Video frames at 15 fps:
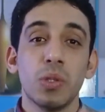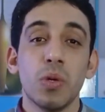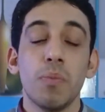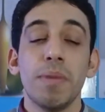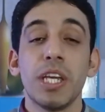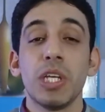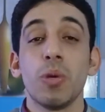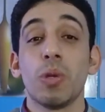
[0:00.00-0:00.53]
to
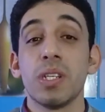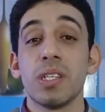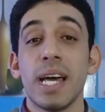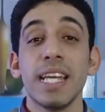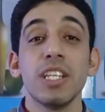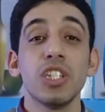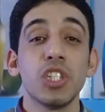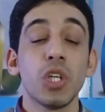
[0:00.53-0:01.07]
make your
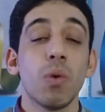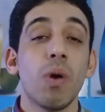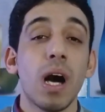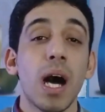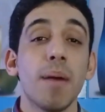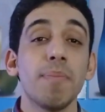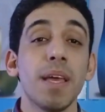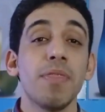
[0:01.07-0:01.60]
design show
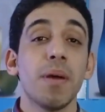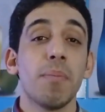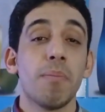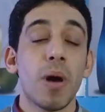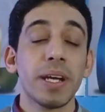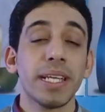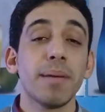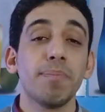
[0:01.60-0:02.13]
up in the
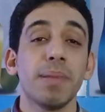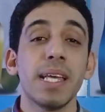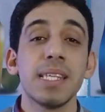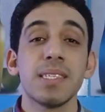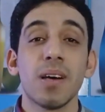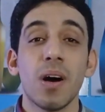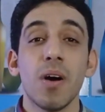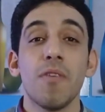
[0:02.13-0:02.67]

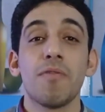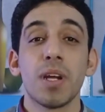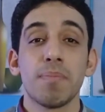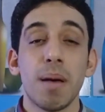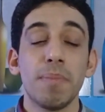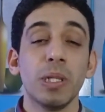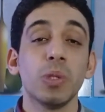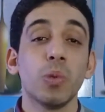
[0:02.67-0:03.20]
marketplace of
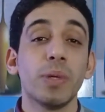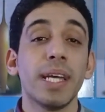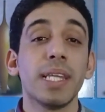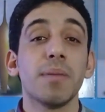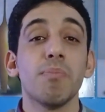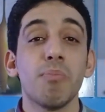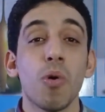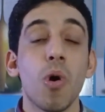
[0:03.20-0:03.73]
Redbubble to
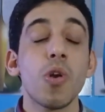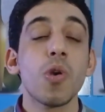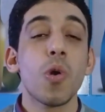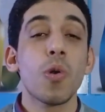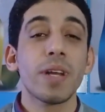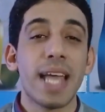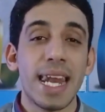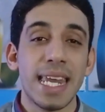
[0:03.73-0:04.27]
get more
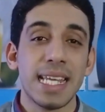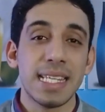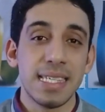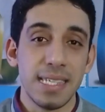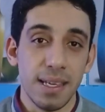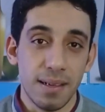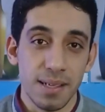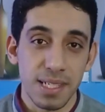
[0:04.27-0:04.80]
organic
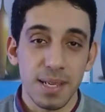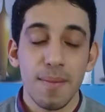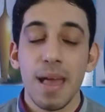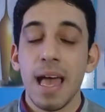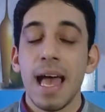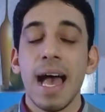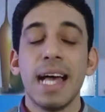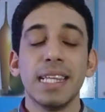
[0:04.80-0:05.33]
sales.
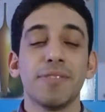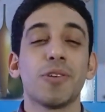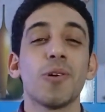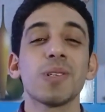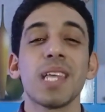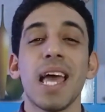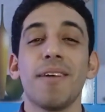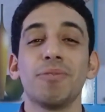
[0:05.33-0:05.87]
And of
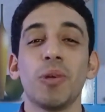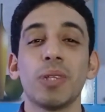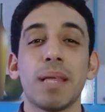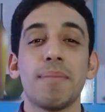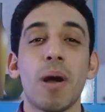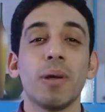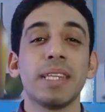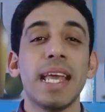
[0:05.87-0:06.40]
course, I have talked
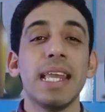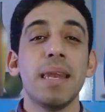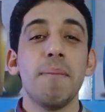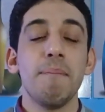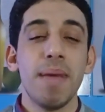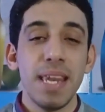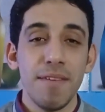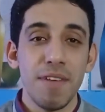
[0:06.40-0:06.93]
about
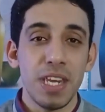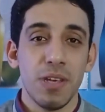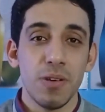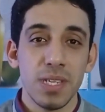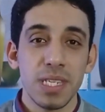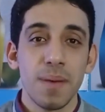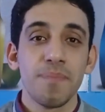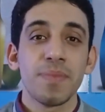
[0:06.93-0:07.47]
in many
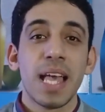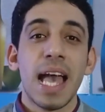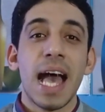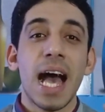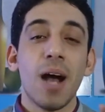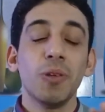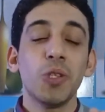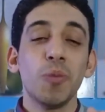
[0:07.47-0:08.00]
videos
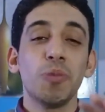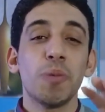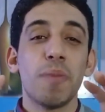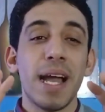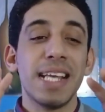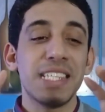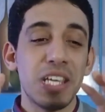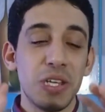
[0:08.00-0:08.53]
how to
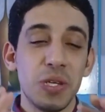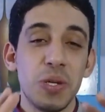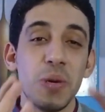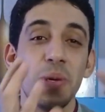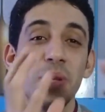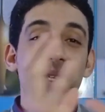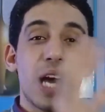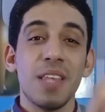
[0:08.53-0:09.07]
optimize
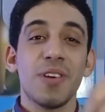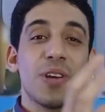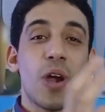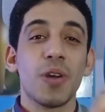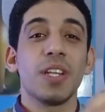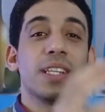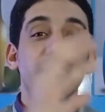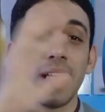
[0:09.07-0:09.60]
your design
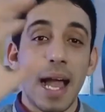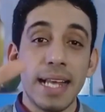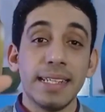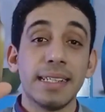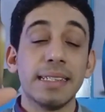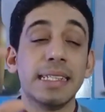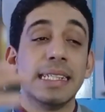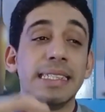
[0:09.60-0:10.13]
regarding
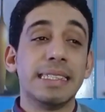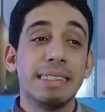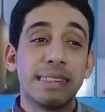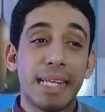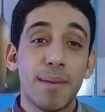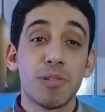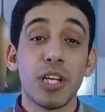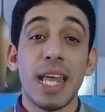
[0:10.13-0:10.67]
title,
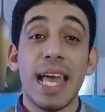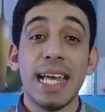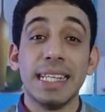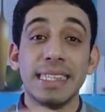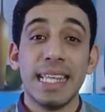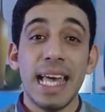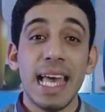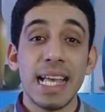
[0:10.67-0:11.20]
description,
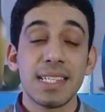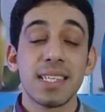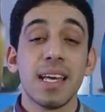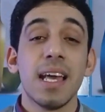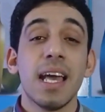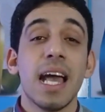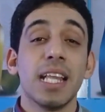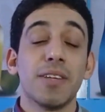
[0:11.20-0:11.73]
and tags.
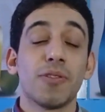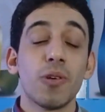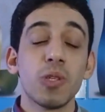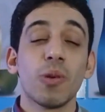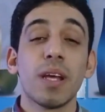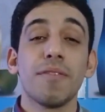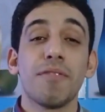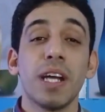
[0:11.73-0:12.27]
And of course,
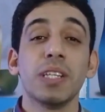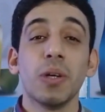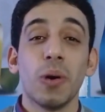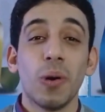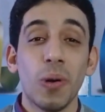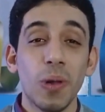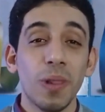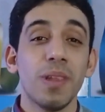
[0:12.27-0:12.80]
you can find
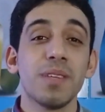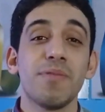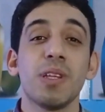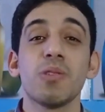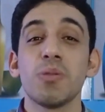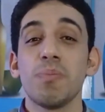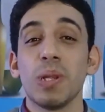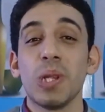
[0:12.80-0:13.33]
all these
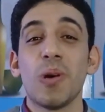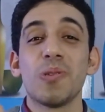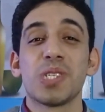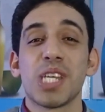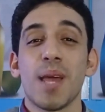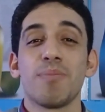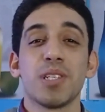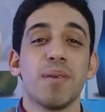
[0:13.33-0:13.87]
videos below in the
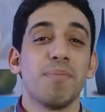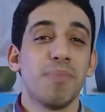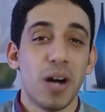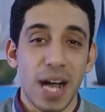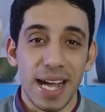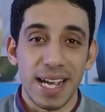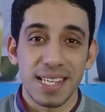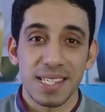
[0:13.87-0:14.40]
description
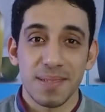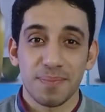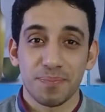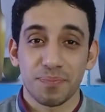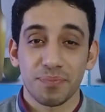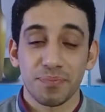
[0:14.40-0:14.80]
box.